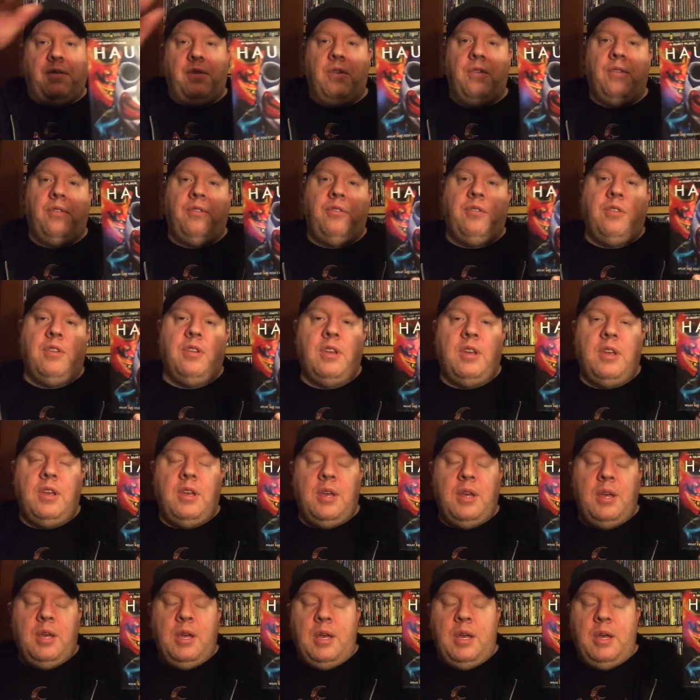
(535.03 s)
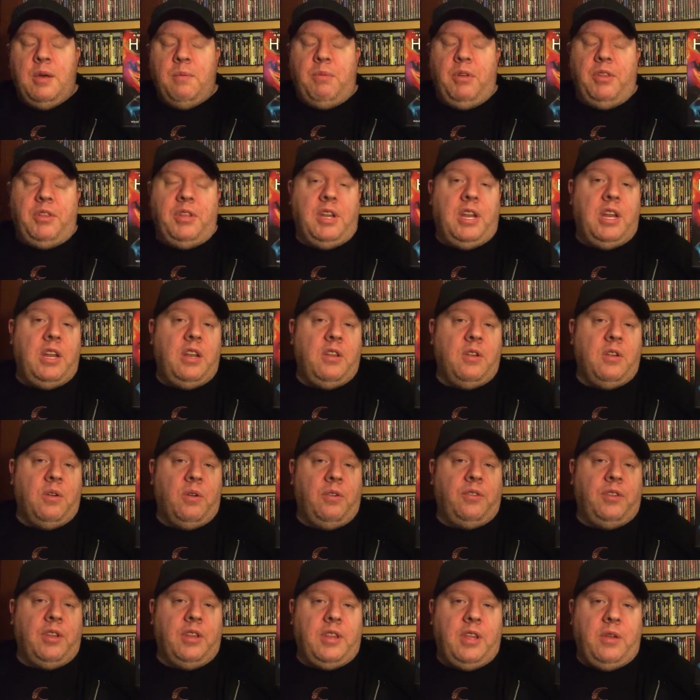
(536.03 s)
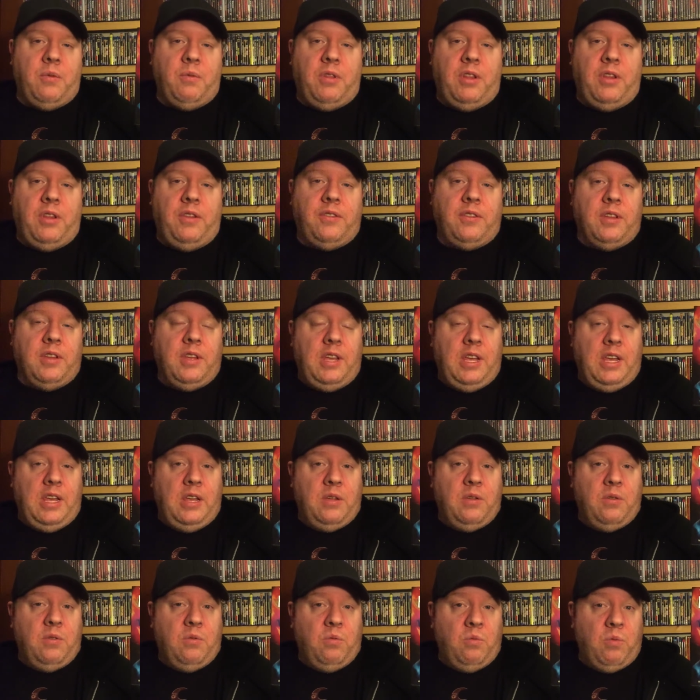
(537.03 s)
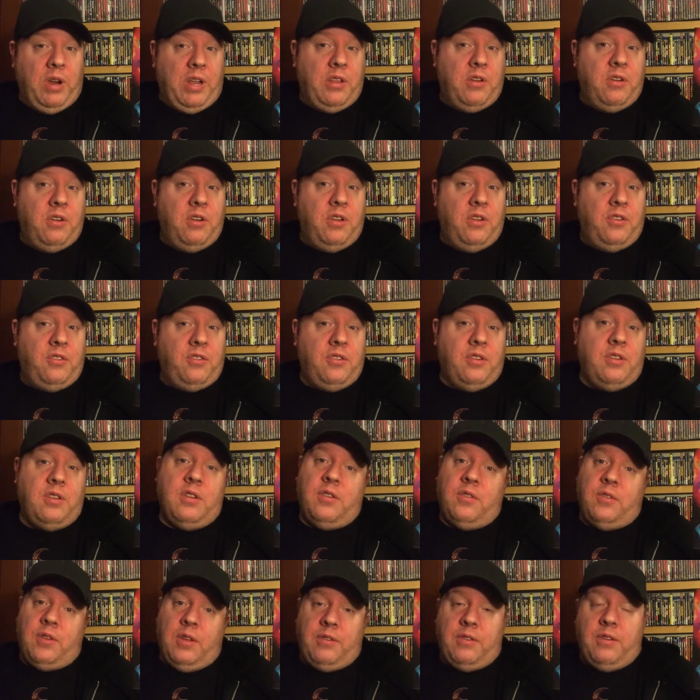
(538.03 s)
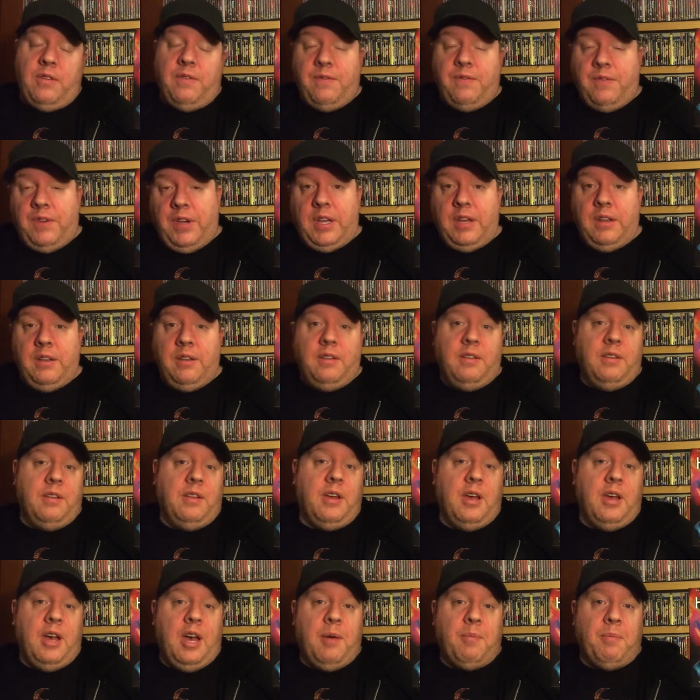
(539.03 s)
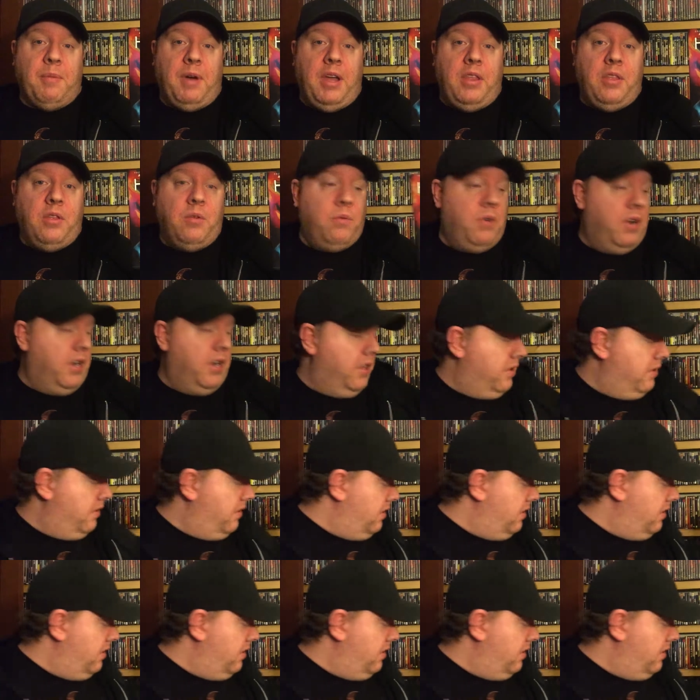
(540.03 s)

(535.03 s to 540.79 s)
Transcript: first, but then I didn't notice that they released a regular edition. So I said, fuck it, I'm buying the regular